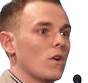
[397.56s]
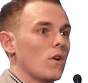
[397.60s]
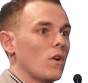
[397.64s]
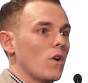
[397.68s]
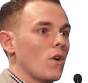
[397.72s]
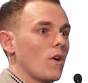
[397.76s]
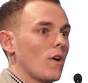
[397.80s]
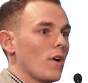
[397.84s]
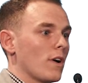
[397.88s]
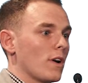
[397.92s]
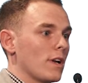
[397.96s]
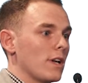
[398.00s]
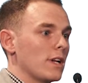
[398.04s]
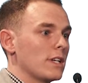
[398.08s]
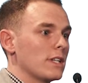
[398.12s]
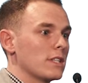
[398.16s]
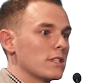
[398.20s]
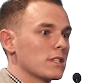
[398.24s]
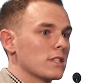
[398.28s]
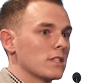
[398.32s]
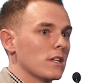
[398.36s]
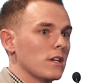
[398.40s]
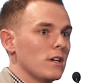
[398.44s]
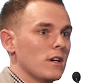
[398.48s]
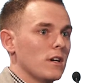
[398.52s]
or at
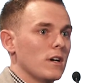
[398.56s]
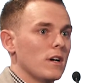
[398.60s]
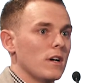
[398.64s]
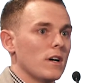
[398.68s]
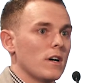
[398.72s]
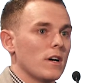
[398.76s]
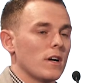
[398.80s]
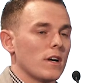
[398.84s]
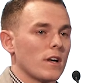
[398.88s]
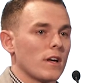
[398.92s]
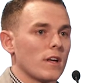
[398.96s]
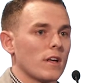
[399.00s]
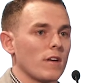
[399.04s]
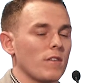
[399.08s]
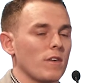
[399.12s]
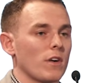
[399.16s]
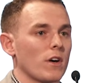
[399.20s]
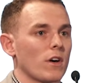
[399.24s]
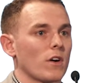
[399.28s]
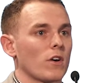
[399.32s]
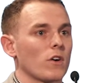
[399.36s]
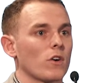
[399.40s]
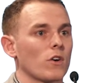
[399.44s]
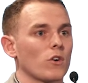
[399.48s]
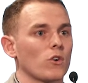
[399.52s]
least give you
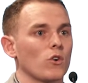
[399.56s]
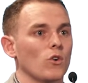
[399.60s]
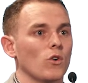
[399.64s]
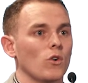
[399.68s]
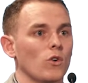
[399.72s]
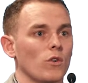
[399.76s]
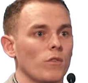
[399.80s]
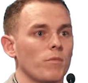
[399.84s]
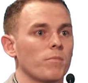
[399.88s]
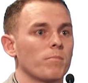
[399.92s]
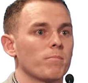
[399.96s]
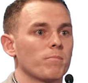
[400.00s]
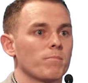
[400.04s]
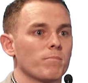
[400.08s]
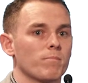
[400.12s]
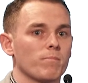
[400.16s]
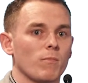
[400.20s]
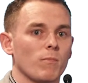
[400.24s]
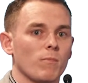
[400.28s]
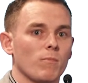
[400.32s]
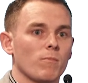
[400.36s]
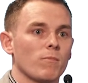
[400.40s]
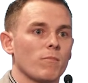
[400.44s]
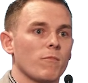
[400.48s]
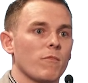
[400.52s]
a good
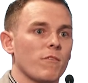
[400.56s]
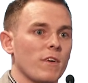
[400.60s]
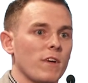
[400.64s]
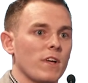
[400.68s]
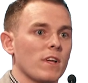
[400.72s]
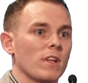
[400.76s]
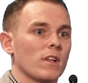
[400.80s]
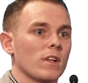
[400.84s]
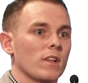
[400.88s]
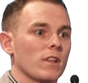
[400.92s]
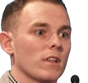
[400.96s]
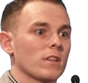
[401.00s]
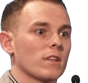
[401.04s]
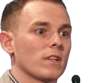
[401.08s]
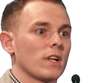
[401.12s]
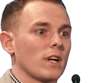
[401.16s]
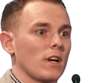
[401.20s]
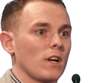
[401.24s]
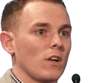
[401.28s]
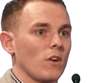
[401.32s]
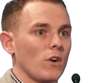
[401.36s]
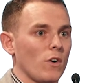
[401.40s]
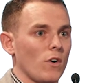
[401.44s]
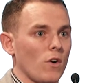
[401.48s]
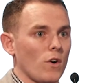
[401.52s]
feel that
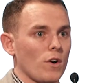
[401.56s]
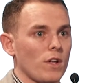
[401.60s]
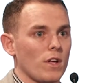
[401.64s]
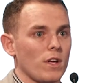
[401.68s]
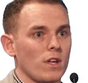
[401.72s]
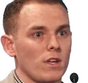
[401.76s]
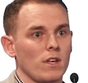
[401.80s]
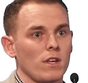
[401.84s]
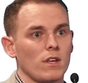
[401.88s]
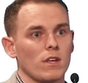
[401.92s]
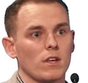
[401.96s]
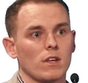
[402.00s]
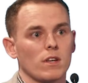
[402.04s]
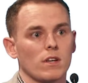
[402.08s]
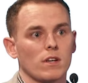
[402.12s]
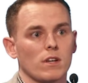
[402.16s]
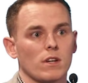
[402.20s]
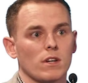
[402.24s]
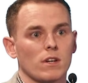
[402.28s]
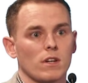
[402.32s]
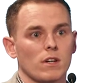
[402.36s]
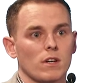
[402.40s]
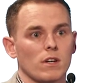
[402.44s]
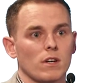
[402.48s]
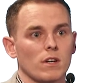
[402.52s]
Align RT
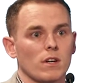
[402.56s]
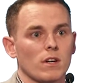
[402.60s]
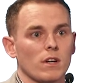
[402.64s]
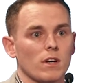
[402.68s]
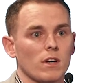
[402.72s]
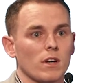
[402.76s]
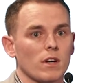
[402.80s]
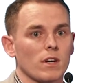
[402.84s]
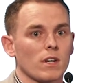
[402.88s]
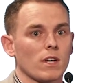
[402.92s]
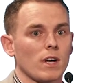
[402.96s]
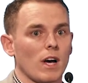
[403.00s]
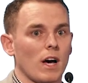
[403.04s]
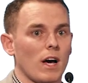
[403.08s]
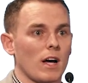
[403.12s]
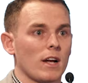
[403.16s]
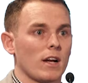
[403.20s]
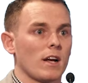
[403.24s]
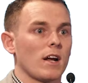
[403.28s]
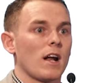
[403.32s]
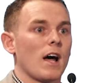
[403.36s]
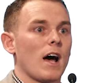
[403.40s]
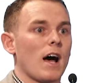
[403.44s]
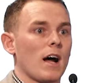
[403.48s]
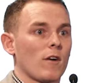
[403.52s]

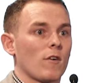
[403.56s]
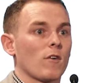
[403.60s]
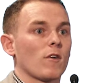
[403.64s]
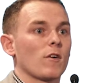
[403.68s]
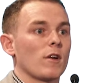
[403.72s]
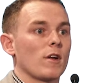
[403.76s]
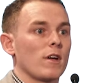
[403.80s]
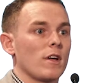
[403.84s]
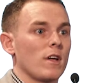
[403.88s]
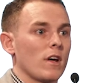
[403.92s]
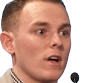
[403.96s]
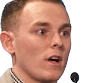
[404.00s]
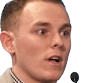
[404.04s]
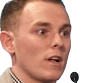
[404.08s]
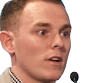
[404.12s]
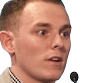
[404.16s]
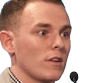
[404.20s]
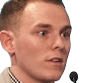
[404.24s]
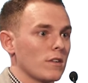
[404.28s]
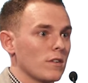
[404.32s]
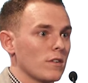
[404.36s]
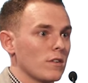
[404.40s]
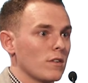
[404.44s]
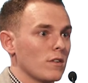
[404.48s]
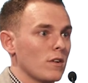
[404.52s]
can accurately
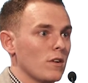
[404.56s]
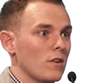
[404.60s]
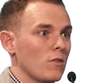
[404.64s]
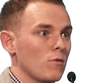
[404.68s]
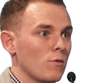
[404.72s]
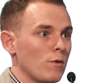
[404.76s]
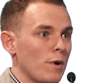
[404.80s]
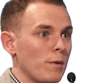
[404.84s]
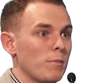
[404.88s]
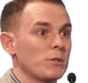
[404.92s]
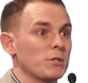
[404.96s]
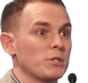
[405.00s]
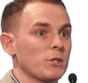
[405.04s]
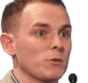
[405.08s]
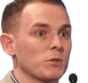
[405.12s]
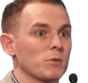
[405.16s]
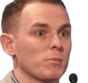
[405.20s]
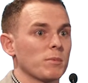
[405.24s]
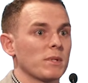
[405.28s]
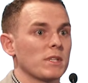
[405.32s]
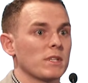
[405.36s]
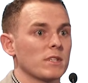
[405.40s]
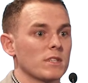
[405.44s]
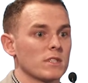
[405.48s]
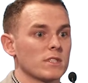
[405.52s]
and
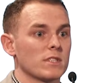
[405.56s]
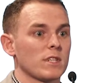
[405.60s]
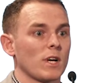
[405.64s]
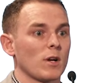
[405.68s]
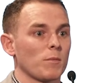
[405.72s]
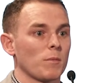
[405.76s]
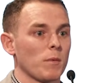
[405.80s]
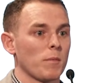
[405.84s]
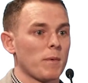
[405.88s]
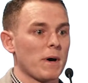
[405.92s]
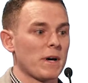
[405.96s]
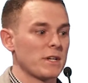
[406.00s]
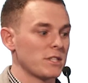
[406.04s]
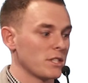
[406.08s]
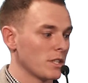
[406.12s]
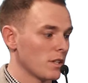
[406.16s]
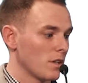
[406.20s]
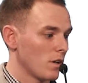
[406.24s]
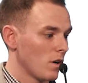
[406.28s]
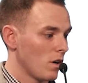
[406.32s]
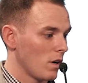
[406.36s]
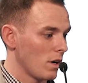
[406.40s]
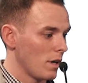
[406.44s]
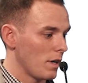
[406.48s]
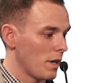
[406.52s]
reproducibly set up a patient
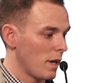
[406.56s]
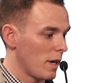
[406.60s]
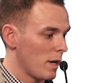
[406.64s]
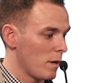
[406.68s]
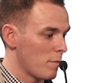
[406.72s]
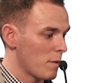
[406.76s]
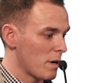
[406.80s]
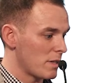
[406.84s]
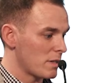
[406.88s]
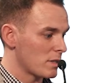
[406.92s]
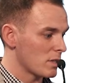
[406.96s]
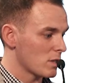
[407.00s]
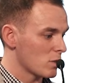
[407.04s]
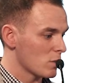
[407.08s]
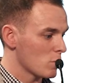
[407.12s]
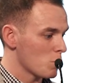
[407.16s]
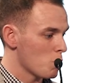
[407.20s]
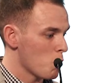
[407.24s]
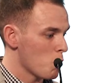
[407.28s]
on a daily basis.